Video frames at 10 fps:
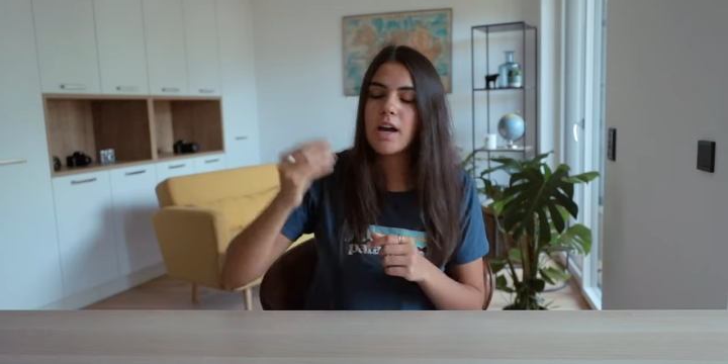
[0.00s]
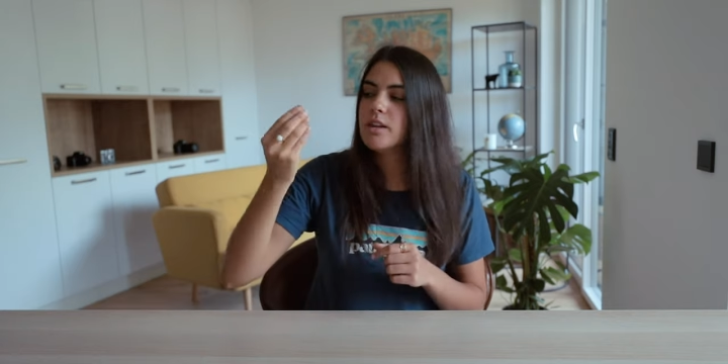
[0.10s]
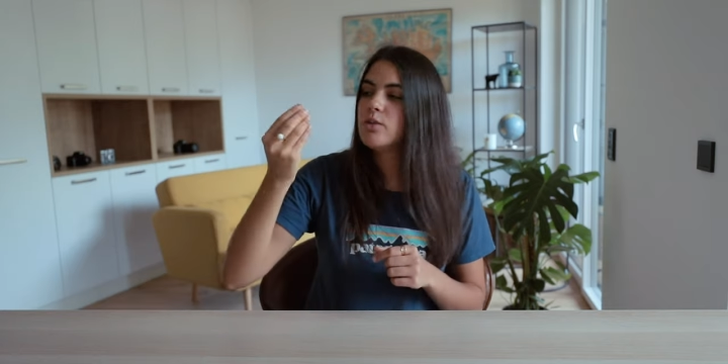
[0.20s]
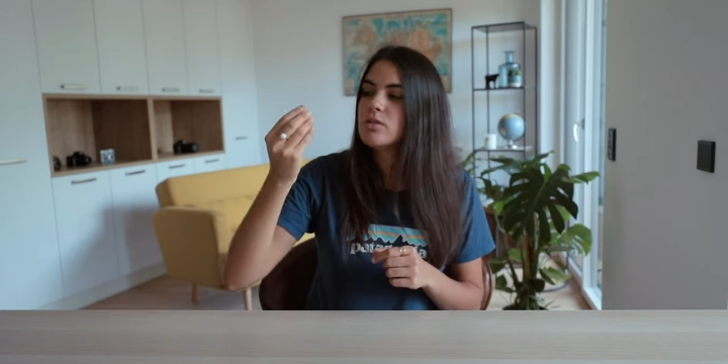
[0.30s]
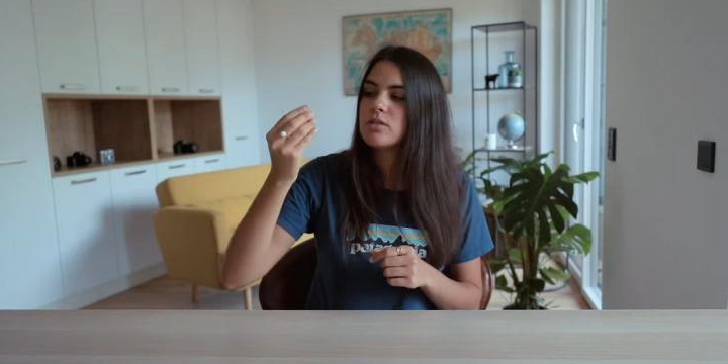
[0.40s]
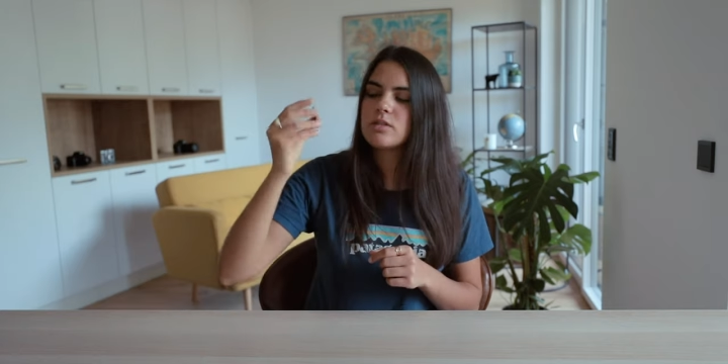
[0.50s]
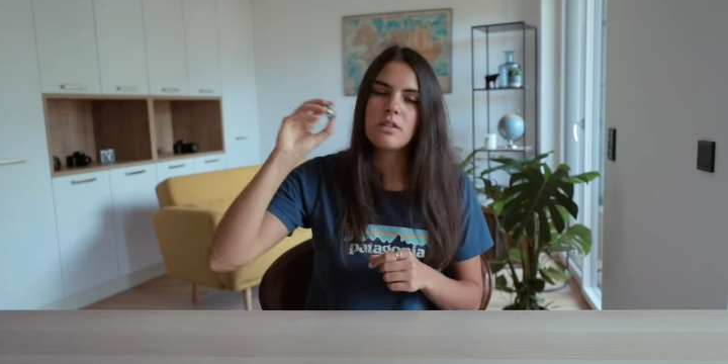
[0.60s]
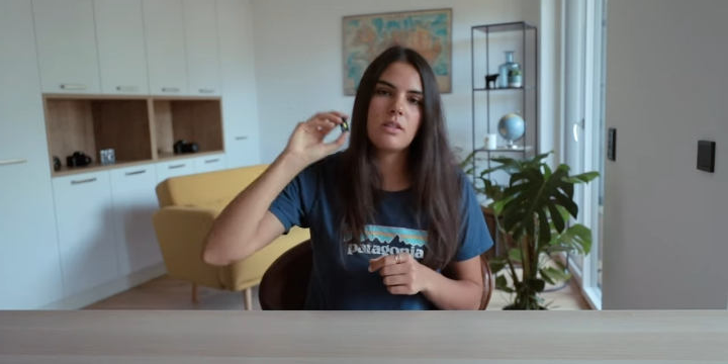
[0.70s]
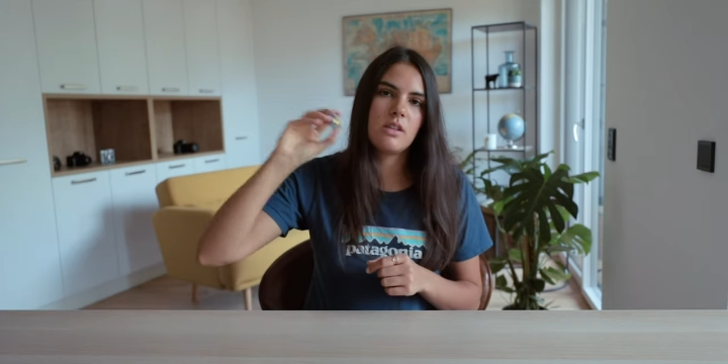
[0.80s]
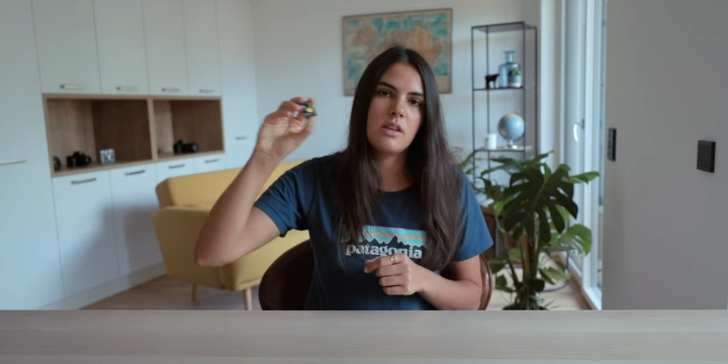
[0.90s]
I
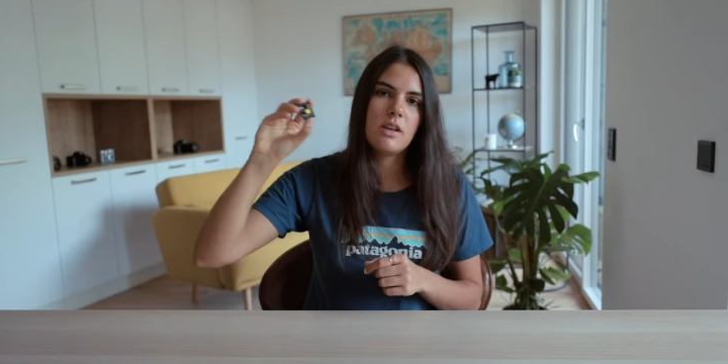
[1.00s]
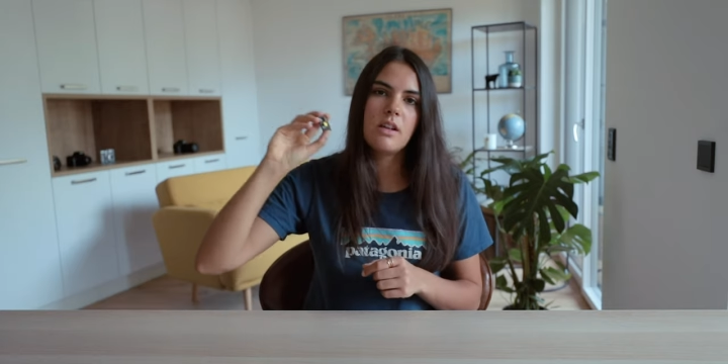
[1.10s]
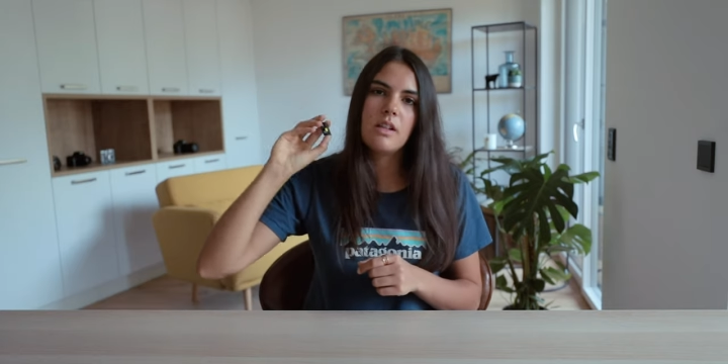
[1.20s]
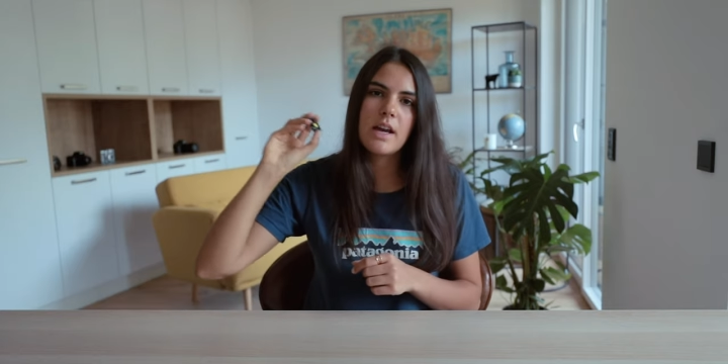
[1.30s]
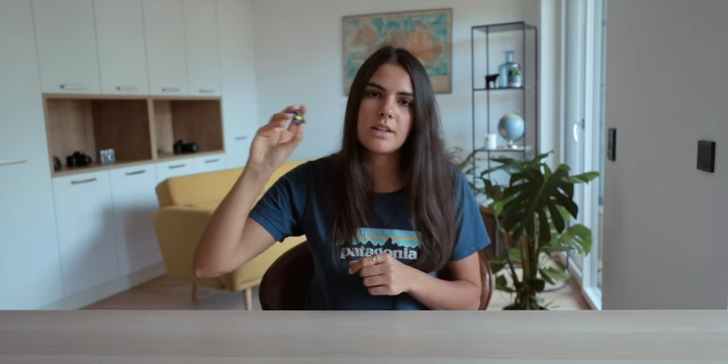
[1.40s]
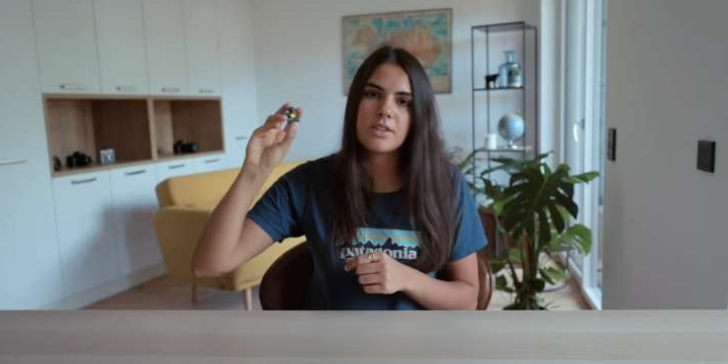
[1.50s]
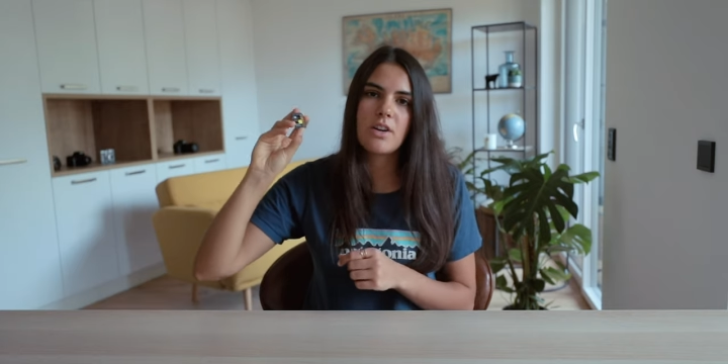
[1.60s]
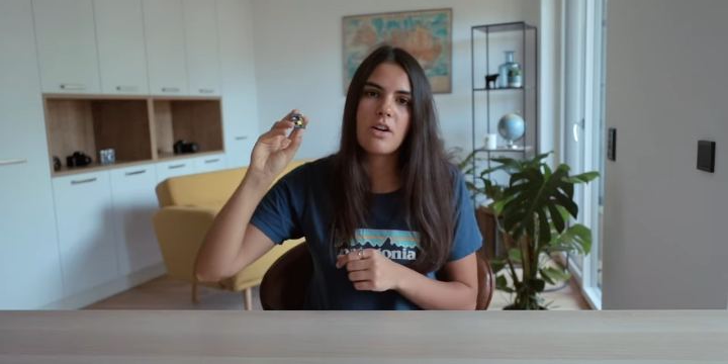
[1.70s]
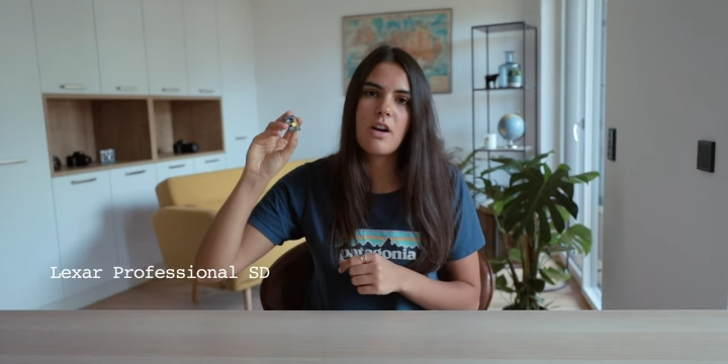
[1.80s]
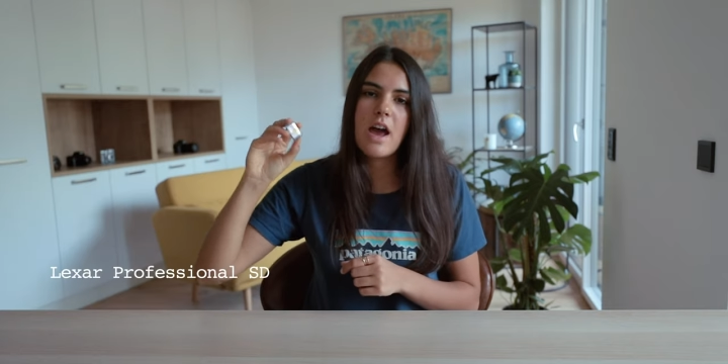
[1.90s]
use the
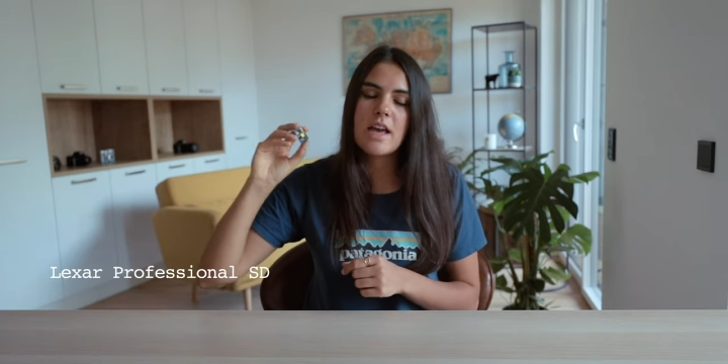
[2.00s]
Lexar